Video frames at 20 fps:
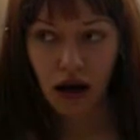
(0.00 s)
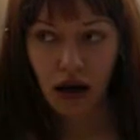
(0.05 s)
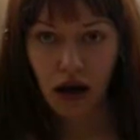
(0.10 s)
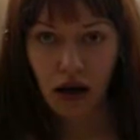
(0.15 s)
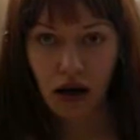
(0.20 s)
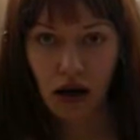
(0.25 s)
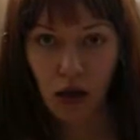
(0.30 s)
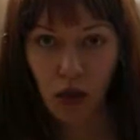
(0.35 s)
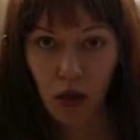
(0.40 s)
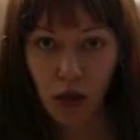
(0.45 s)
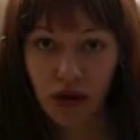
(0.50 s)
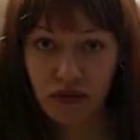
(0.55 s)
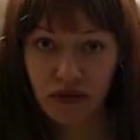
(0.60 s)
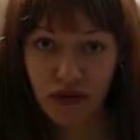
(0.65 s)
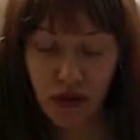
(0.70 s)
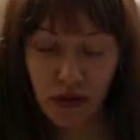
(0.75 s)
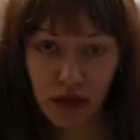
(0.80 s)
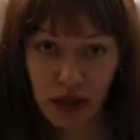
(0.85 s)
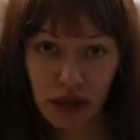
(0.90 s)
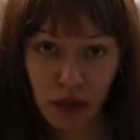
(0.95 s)
one
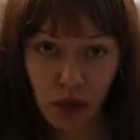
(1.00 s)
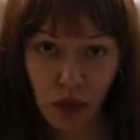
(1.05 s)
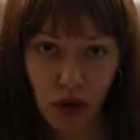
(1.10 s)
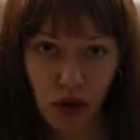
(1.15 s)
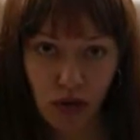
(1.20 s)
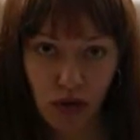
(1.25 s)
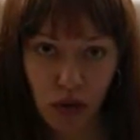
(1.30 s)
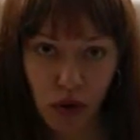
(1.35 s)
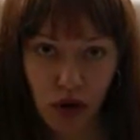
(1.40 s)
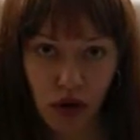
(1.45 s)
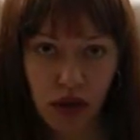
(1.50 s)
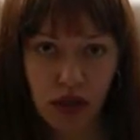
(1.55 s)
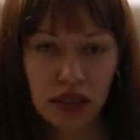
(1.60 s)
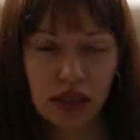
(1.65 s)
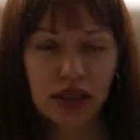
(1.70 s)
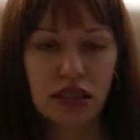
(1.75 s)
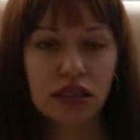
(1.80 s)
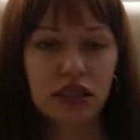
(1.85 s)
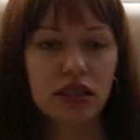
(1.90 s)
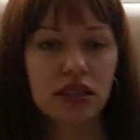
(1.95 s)
very important
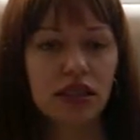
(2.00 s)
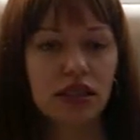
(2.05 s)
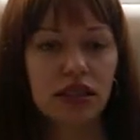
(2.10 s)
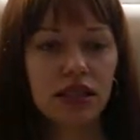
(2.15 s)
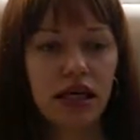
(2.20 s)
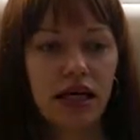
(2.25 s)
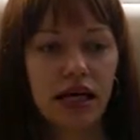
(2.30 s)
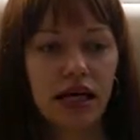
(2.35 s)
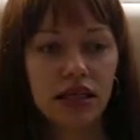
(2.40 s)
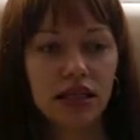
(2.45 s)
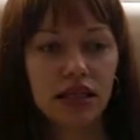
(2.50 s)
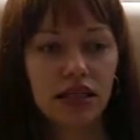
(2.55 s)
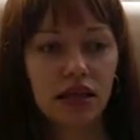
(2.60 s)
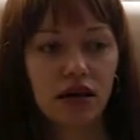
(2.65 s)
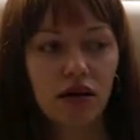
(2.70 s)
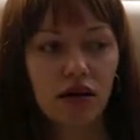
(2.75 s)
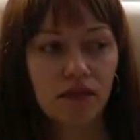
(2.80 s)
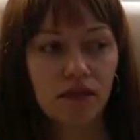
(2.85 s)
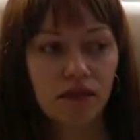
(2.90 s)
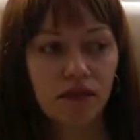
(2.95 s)
point is that
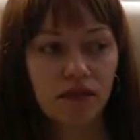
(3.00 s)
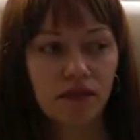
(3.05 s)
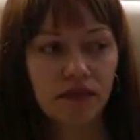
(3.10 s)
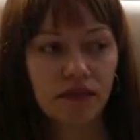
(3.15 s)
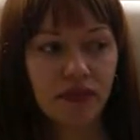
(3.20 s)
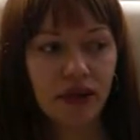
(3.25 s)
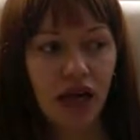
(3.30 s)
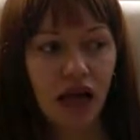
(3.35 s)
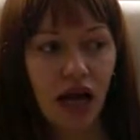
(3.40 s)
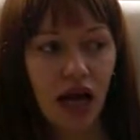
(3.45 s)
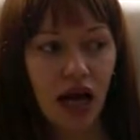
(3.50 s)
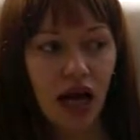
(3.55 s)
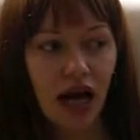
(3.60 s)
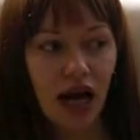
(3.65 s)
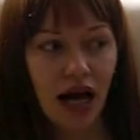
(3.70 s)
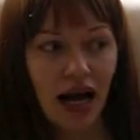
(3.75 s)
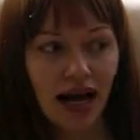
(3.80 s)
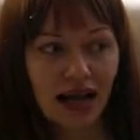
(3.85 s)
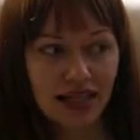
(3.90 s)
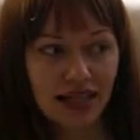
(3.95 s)

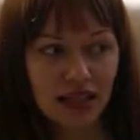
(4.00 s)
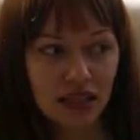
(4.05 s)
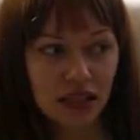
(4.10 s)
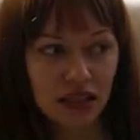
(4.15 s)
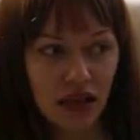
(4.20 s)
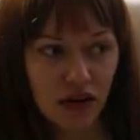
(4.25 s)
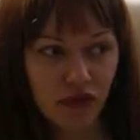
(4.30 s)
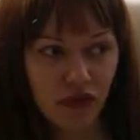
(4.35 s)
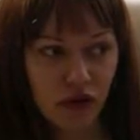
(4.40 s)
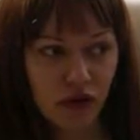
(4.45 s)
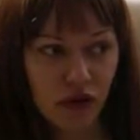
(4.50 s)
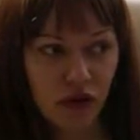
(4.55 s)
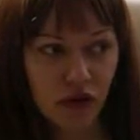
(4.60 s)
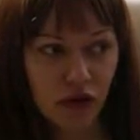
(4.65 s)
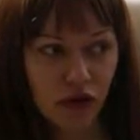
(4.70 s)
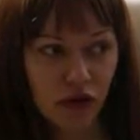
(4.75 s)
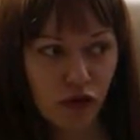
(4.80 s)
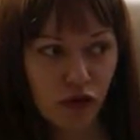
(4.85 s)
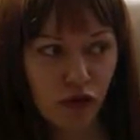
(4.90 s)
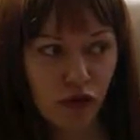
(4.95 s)
I did
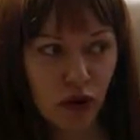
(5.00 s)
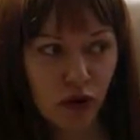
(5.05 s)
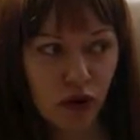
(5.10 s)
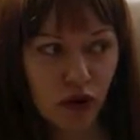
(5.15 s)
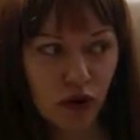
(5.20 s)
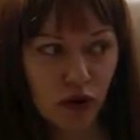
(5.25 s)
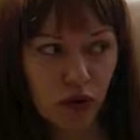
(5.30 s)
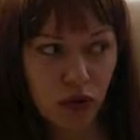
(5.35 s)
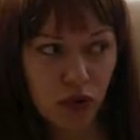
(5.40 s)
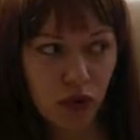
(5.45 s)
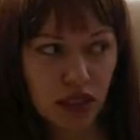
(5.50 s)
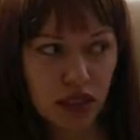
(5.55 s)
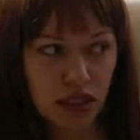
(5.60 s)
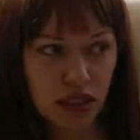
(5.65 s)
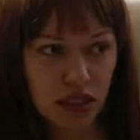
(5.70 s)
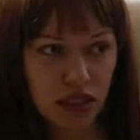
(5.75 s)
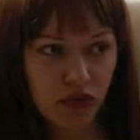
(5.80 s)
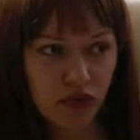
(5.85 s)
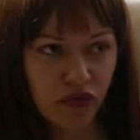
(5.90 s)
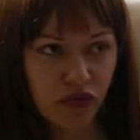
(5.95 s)
suffer from a real
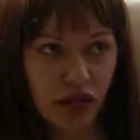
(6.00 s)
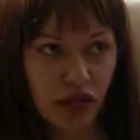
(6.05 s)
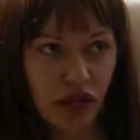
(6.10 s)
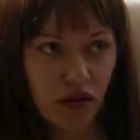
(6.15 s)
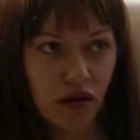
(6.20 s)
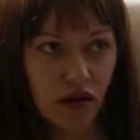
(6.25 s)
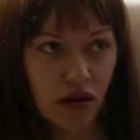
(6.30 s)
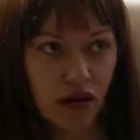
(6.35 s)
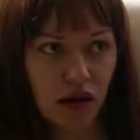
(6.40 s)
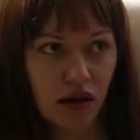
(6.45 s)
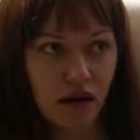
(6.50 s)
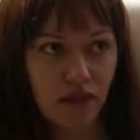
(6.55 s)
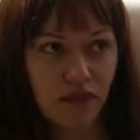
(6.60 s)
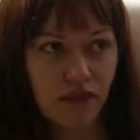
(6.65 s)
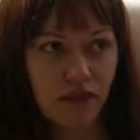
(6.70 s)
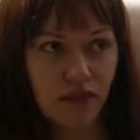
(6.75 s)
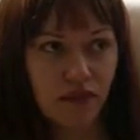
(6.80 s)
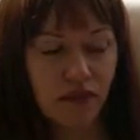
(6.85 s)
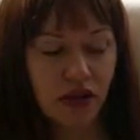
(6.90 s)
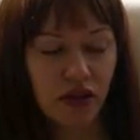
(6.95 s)
severe
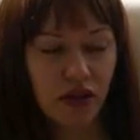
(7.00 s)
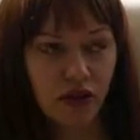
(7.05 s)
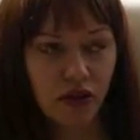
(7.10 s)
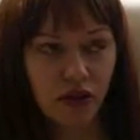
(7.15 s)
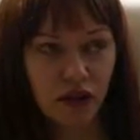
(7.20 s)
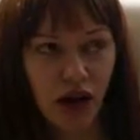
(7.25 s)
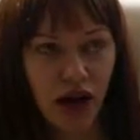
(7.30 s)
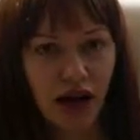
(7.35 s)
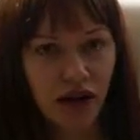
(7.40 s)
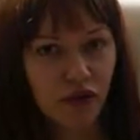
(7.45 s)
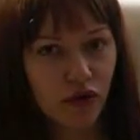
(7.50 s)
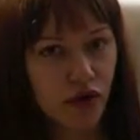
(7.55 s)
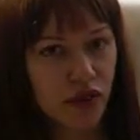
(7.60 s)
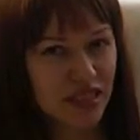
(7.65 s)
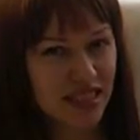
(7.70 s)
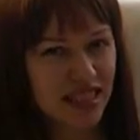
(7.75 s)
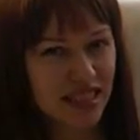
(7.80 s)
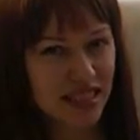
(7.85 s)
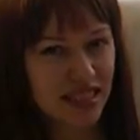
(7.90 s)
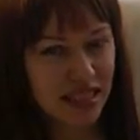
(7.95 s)

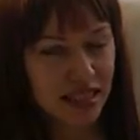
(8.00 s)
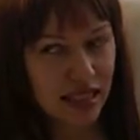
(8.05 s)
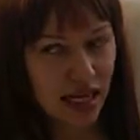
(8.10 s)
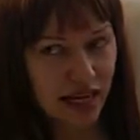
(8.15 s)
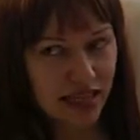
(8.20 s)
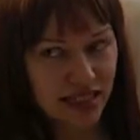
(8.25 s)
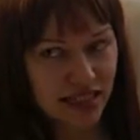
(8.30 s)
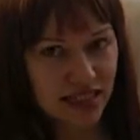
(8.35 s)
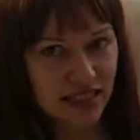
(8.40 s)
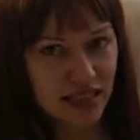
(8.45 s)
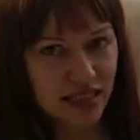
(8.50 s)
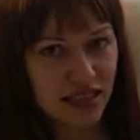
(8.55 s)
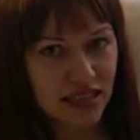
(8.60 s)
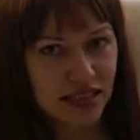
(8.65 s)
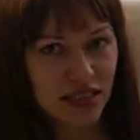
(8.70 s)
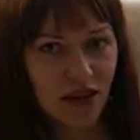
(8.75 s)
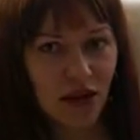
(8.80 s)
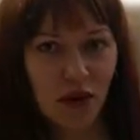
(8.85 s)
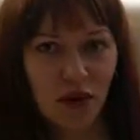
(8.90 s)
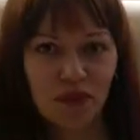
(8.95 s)
thyroiditis
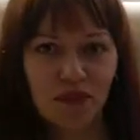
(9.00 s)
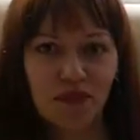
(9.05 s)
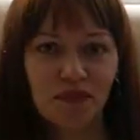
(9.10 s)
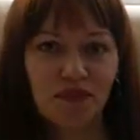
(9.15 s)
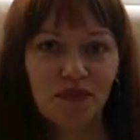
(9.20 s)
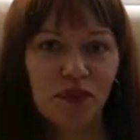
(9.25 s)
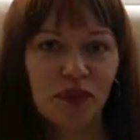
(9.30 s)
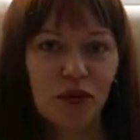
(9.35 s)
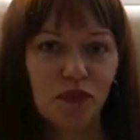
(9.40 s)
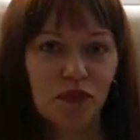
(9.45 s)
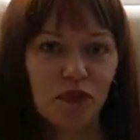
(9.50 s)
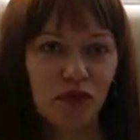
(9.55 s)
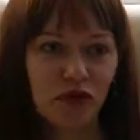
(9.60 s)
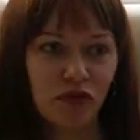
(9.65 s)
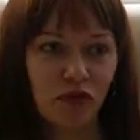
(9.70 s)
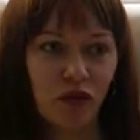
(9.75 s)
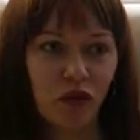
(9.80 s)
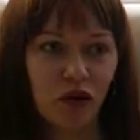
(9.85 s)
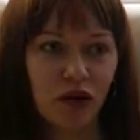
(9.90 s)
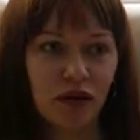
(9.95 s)

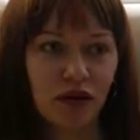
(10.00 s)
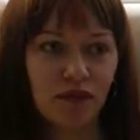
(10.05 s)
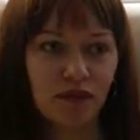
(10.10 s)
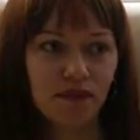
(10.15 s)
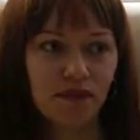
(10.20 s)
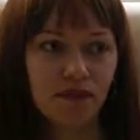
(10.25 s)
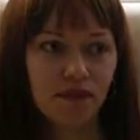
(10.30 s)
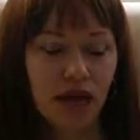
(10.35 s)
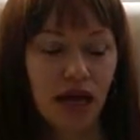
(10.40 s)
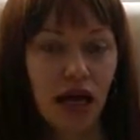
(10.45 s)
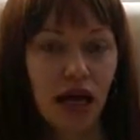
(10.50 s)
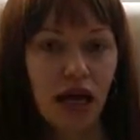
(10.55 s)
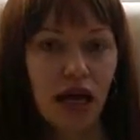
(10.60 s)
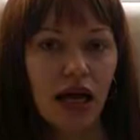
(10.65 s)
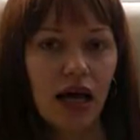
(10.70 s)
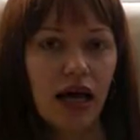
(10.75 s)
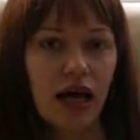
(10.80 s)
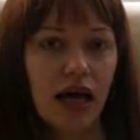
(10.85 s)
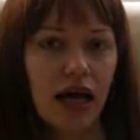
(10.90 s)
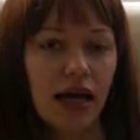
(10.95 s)
before,
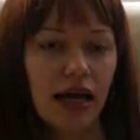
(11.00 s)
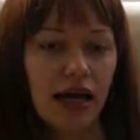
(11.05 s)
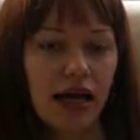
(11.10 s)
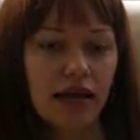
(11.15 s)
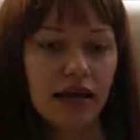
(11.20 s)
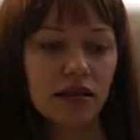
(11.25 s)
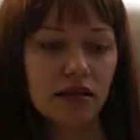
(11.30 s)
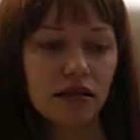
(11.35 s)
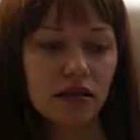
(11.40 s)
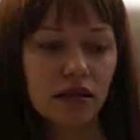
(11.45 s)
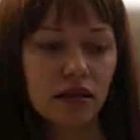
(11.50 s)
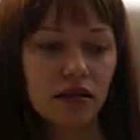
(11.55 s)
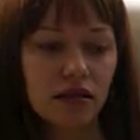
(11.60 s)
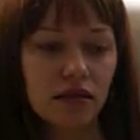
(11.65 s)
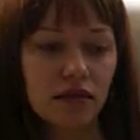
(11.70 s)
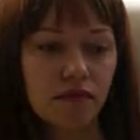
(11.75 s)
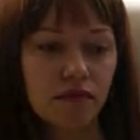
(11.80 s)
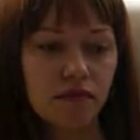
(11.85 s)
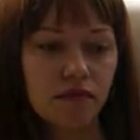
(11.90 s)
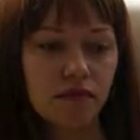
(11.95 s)
and
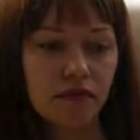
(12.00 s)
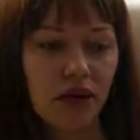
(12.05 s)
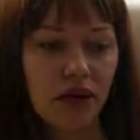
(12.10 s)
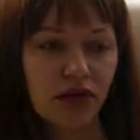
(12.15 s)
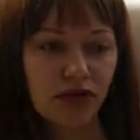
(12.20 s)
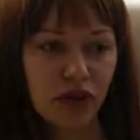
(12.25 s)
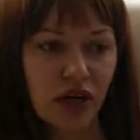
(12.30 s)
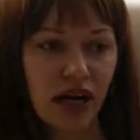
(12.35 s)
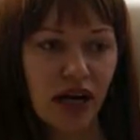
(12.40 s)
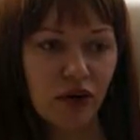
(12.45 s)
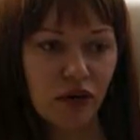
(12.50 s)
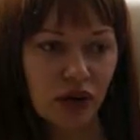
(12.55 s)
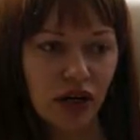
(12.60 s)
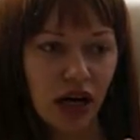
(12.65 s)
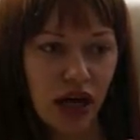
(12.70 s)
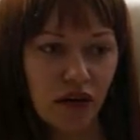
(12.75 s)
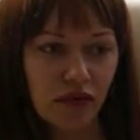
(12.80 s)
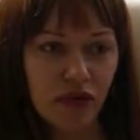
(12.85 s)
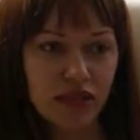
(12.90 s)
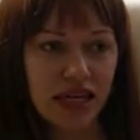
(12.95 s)
after I
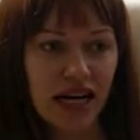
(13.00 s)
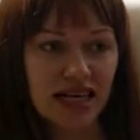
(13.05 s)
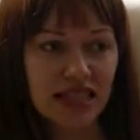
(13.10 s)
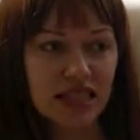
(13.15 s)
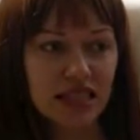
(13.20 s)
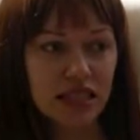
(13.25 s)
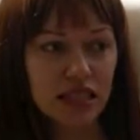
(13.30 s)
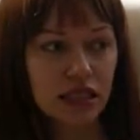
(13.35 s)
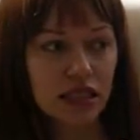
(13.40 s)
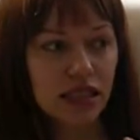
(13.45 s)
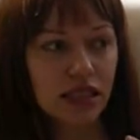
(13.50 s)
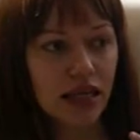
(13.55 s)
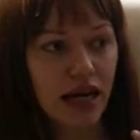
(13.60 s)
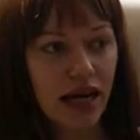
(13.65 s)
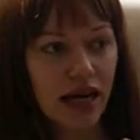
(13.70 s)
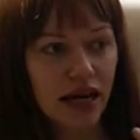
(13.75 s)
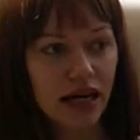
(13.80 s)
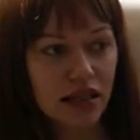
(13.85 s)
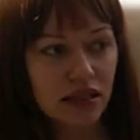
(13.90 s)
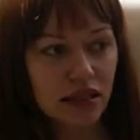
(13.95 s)
recovered, I still
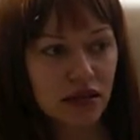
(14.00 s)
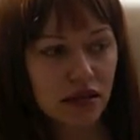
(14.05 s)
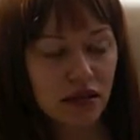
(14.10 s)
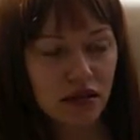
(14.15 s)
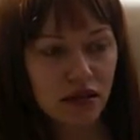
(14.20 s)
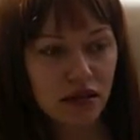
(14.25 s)
had